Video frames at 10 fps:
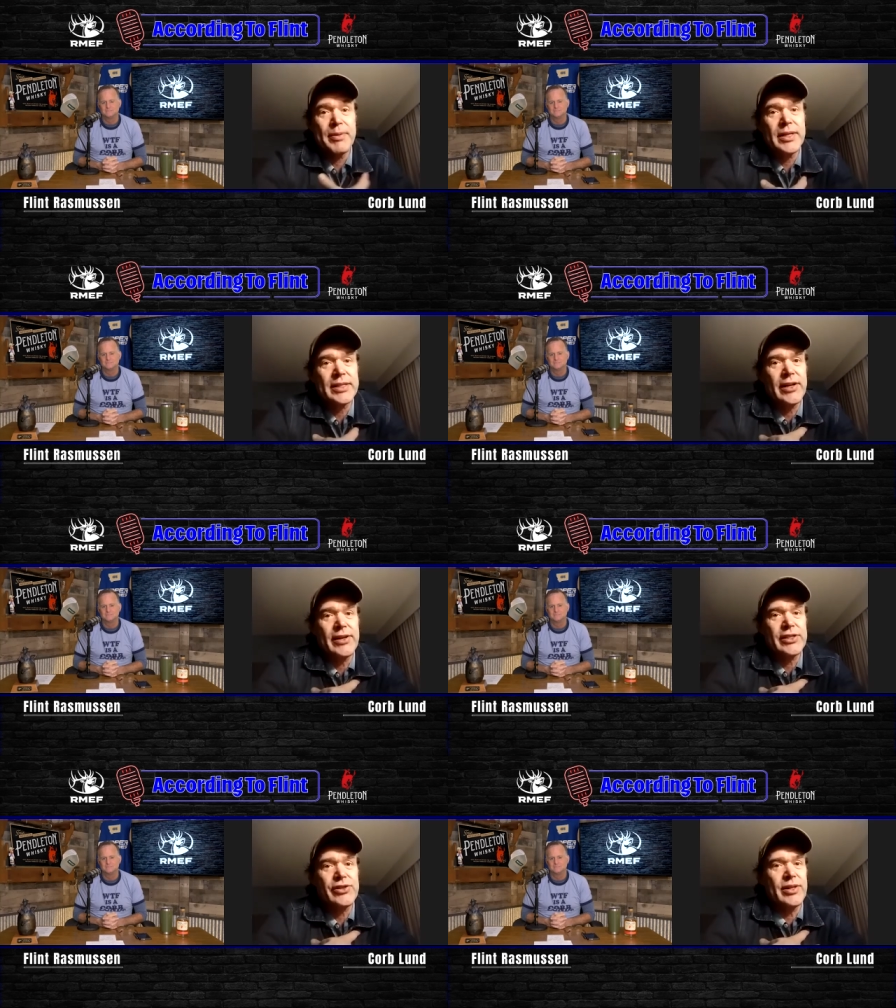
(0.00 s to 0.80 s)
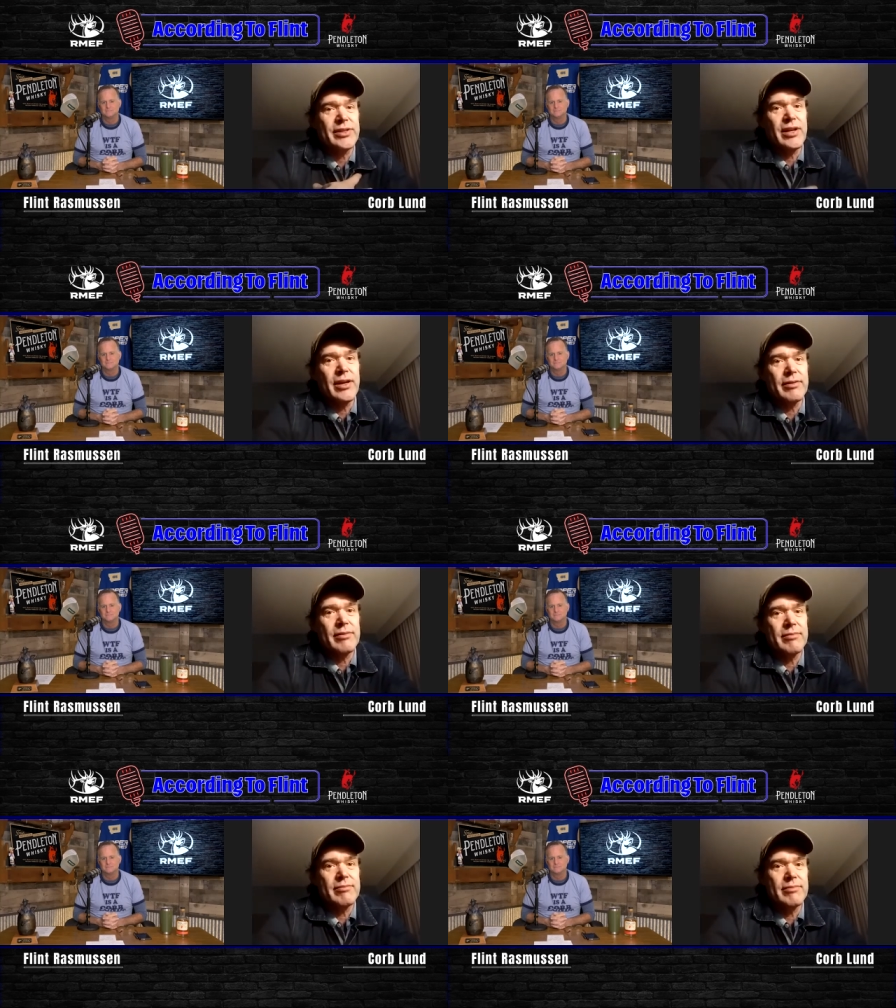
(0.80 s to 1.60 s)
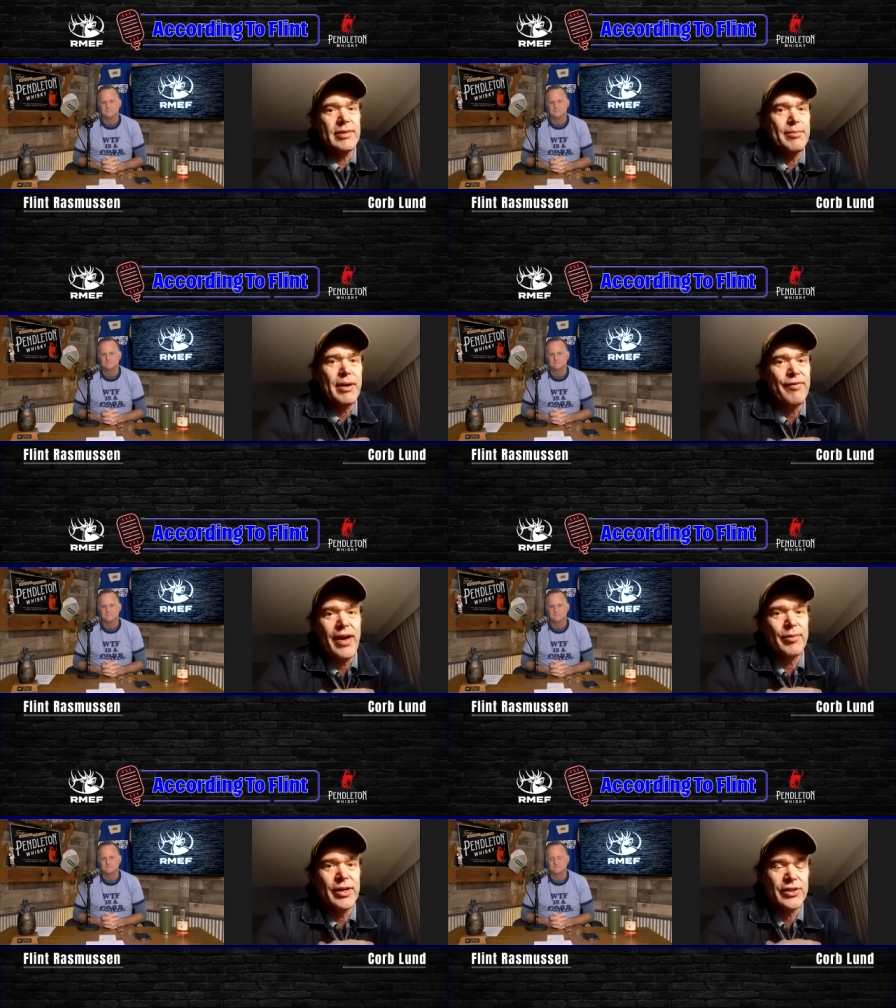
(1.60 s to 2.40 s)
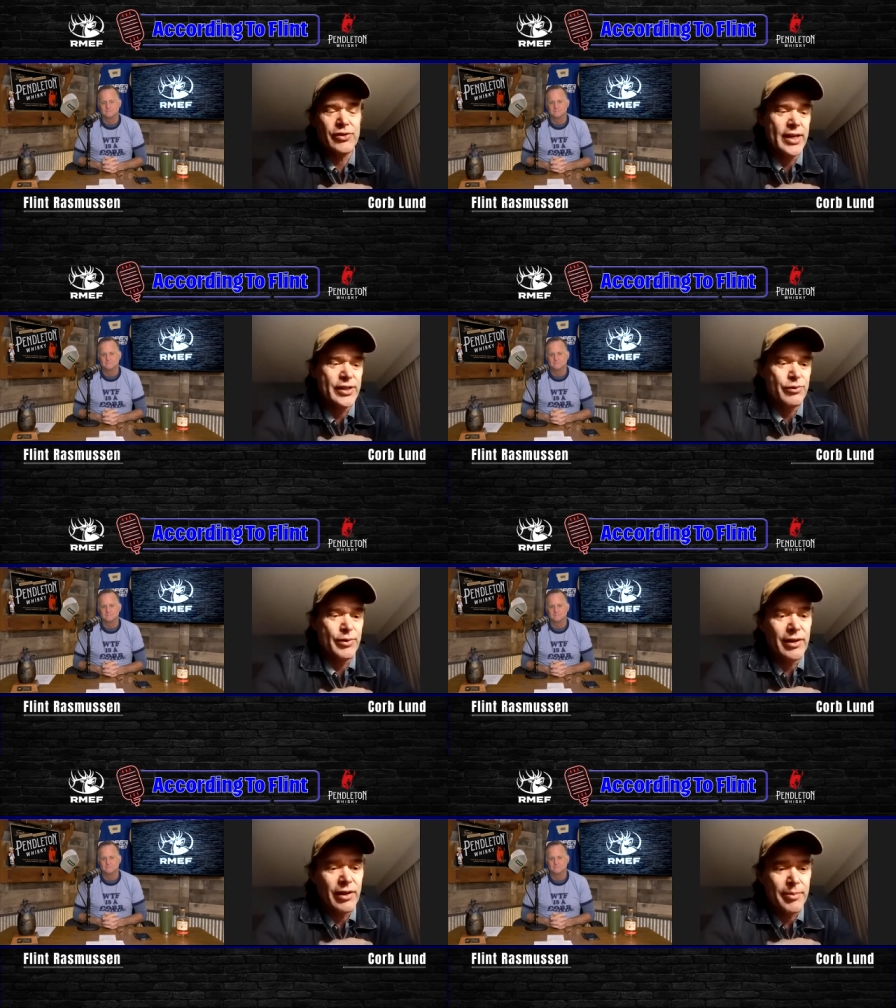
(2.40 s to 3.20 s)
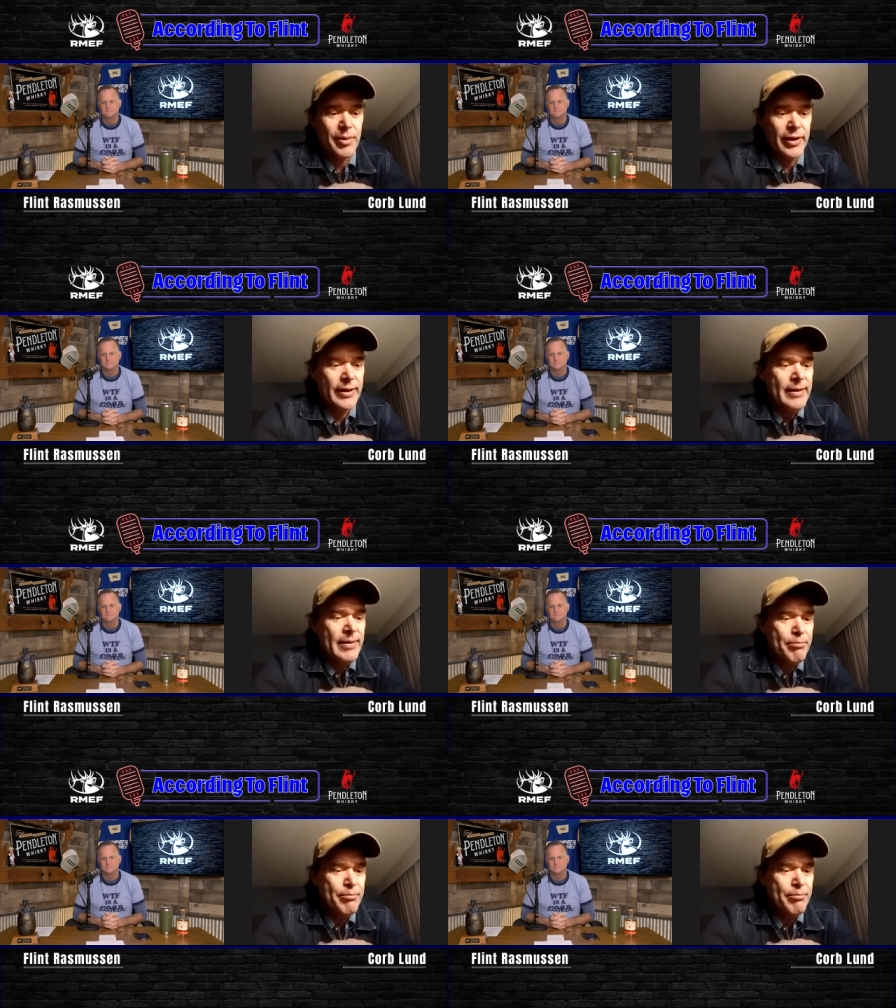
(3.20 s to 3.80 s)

like military history is not in my family history. I just read a lot about it,